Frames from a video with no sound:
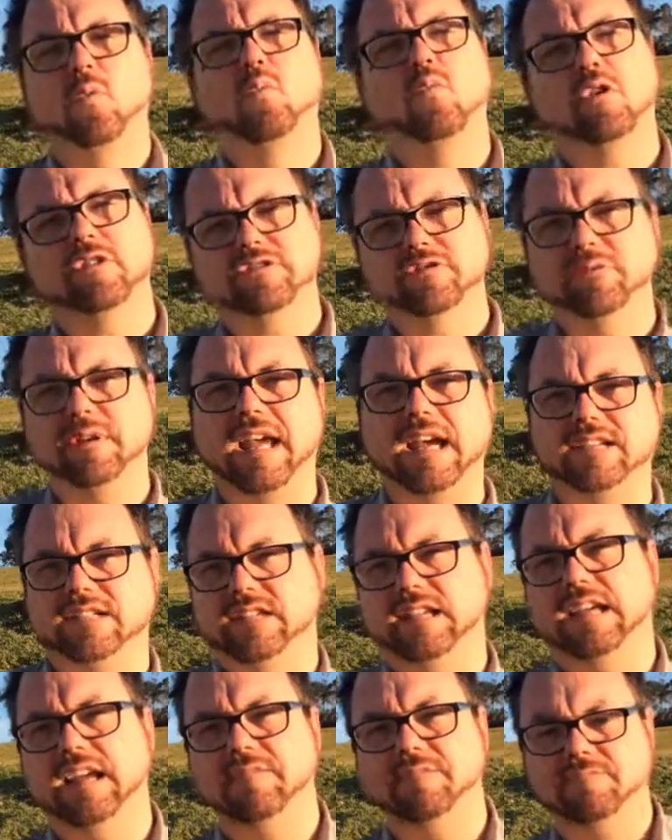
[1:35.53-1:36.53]
what do we
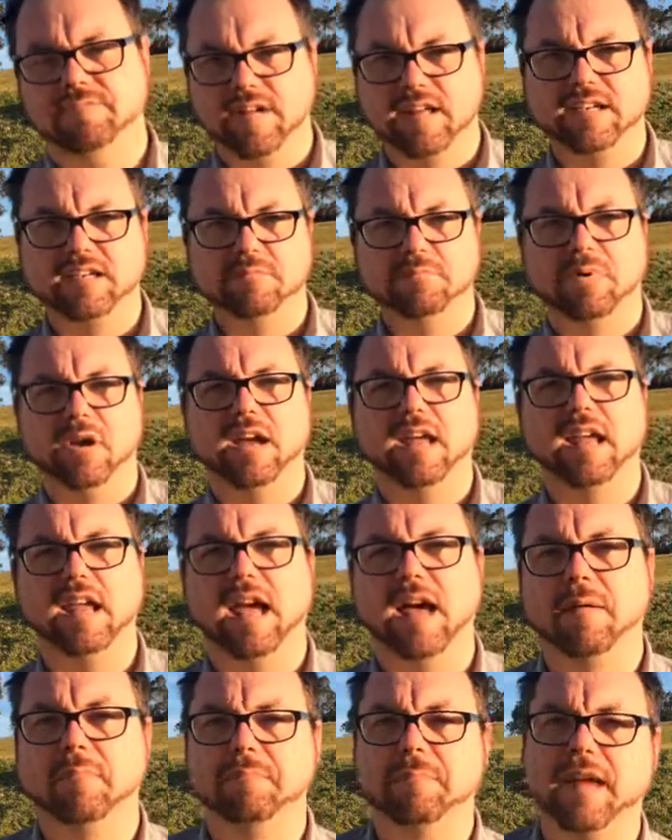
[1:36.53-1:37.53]
actually get funded by
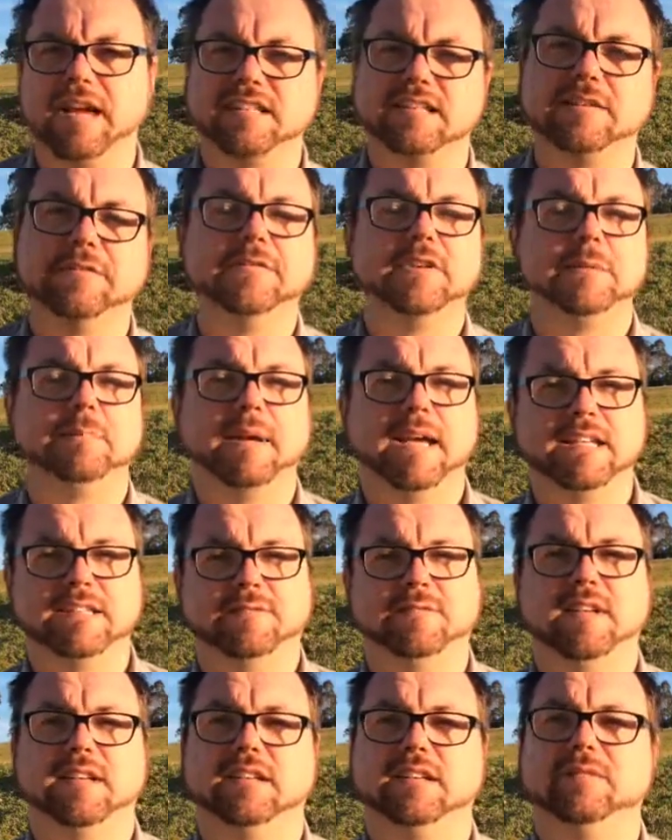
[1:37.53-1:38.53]
activity-based
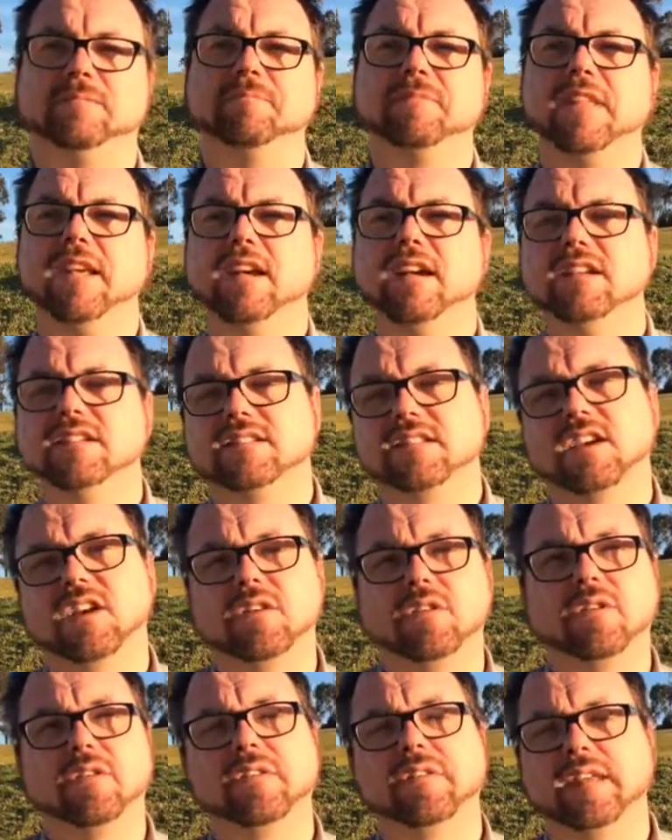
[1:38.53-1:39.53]
funded?
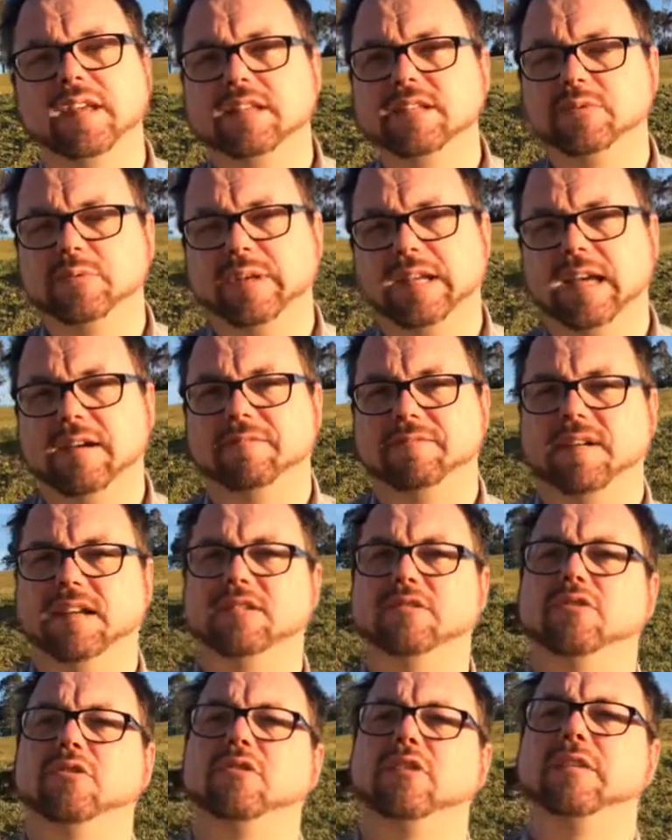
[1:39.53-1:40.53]
So the things that we get
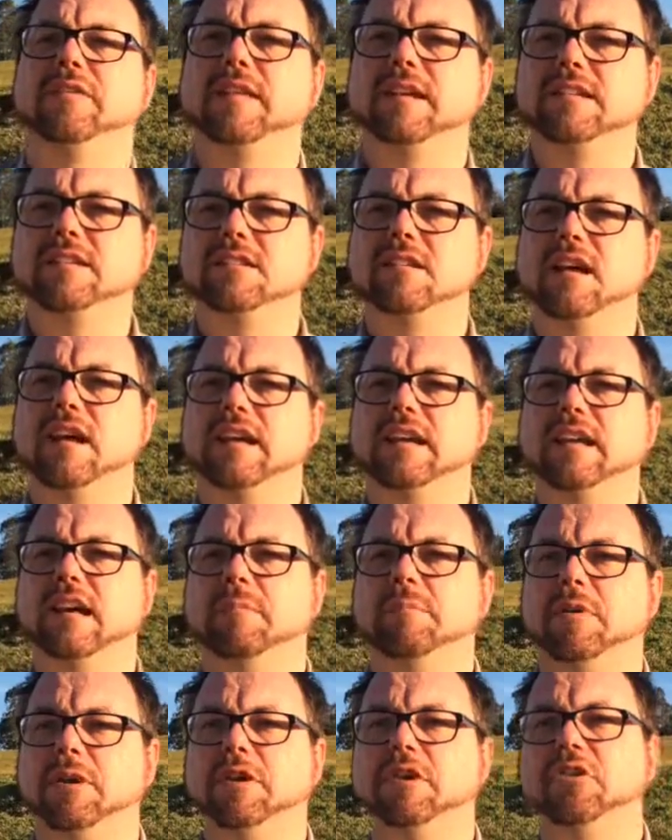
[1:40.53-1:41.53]
funded on are things like
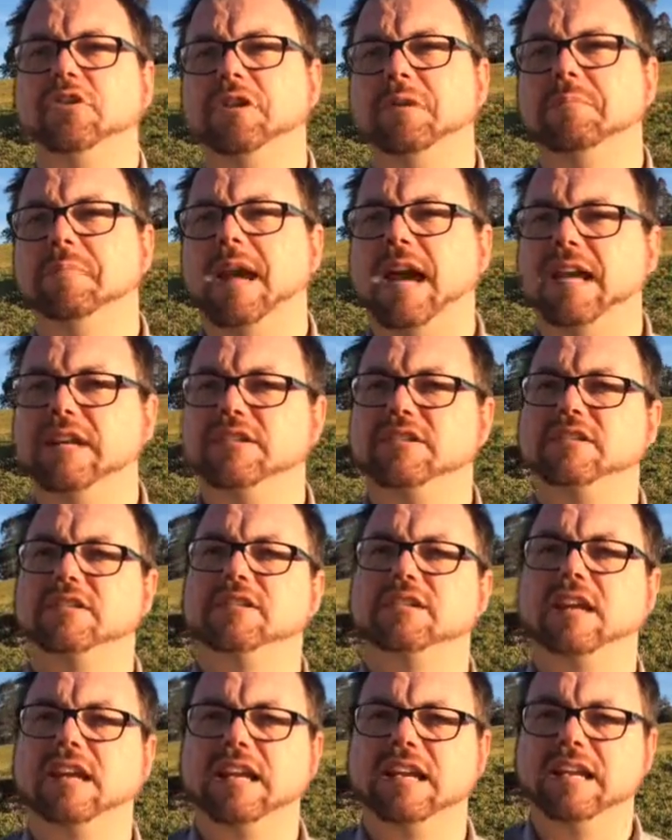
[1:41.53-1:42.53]
acute
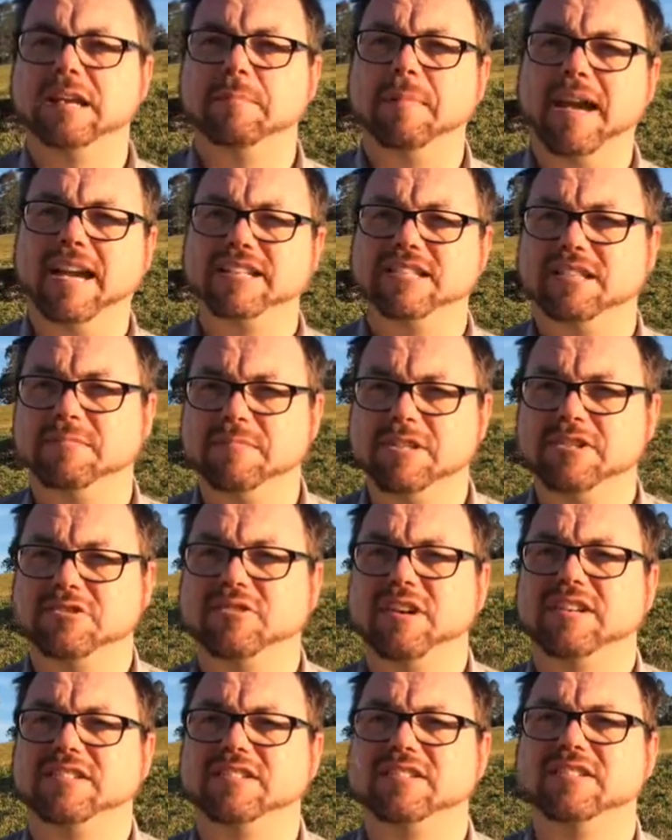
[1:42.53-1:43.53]
inpatient
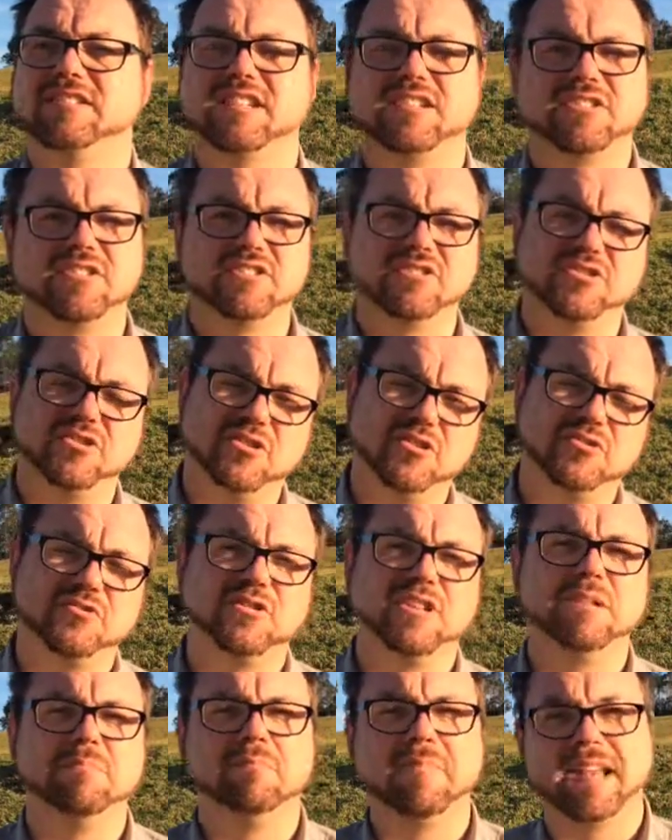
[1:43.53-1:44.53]
administration, such as
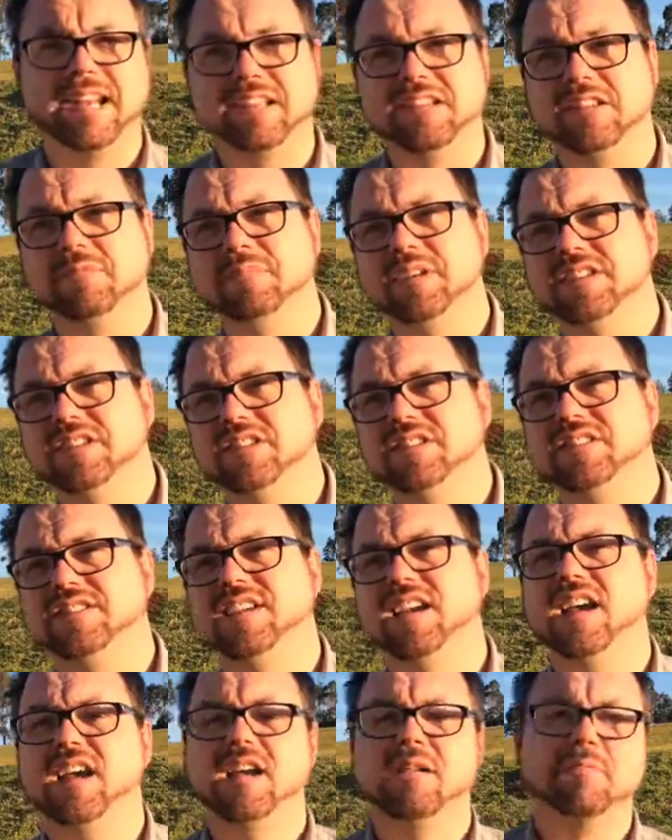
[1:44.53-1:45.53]
surgery, medical admissions,
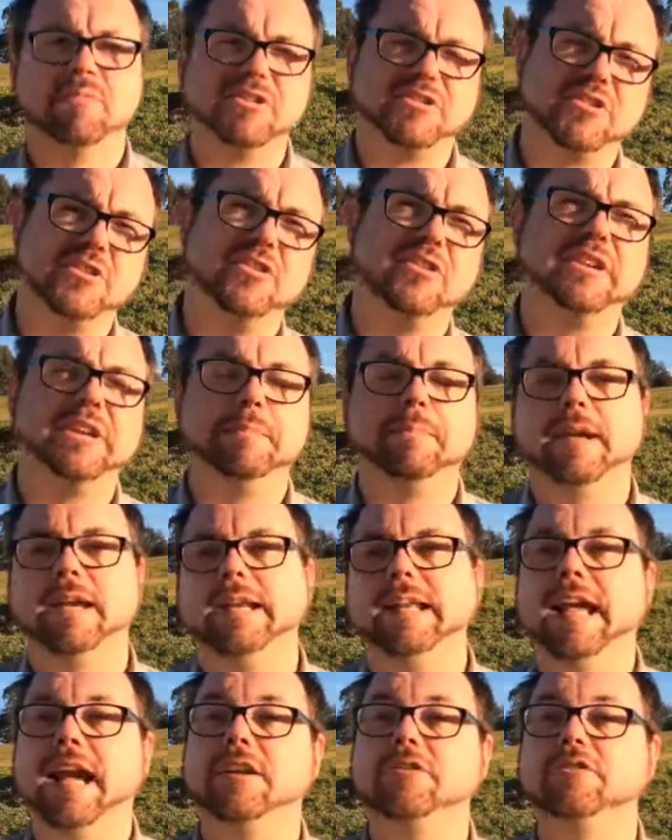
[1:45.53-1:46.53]
maternity,
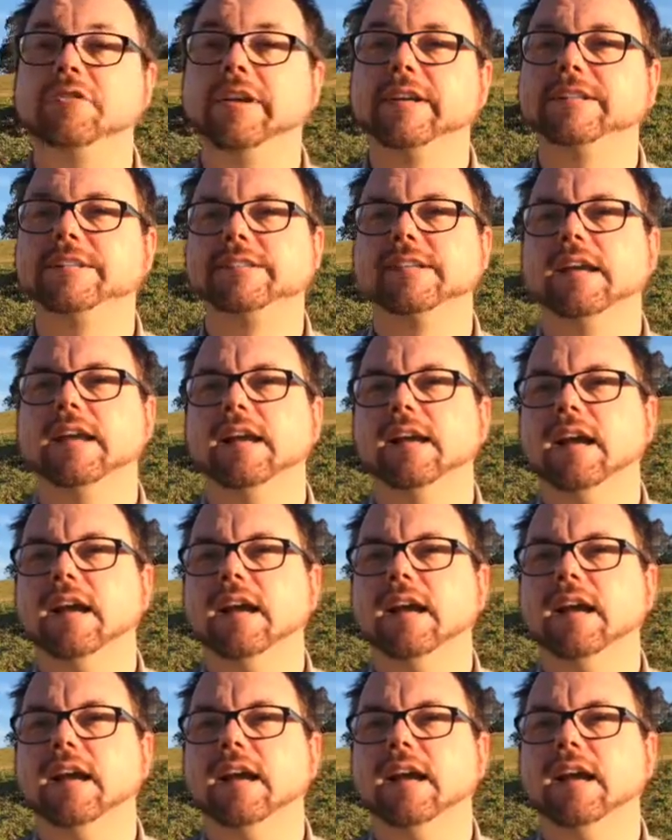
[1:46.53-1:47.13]
paediatrics,